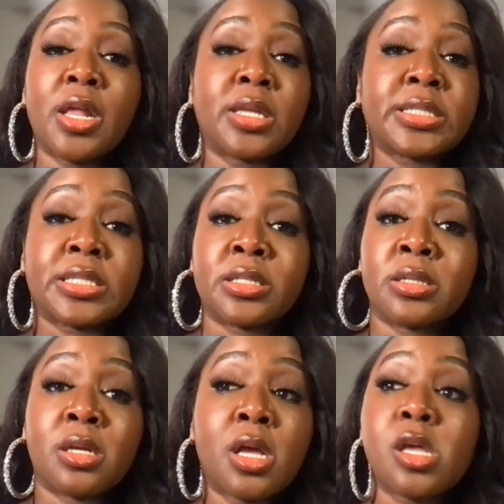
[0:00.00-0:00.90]

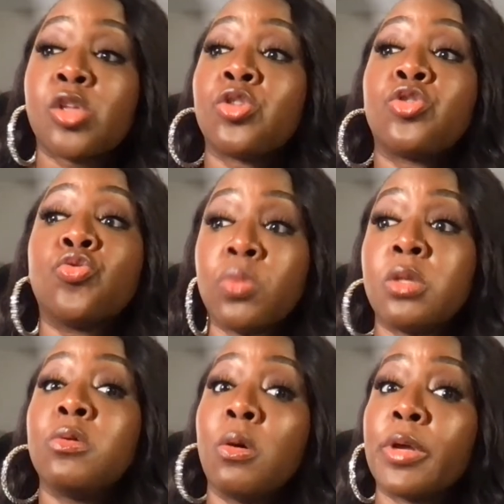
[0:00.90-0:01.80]
Listen, you
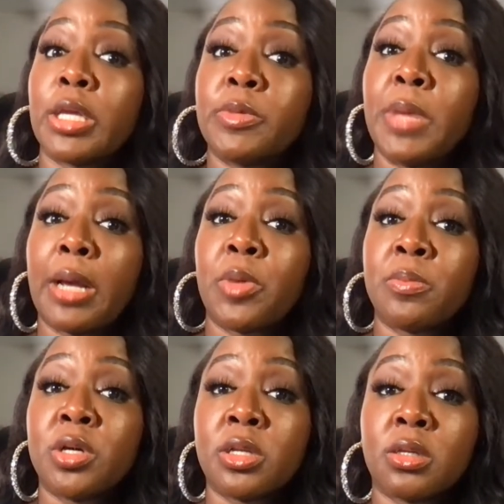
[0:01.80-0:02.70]
you gonna give me back my
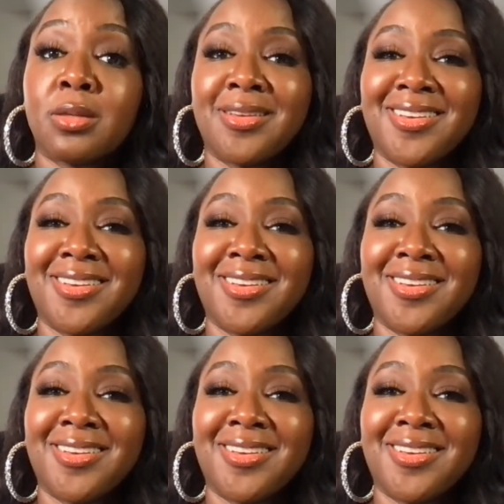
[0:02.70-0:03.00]
money?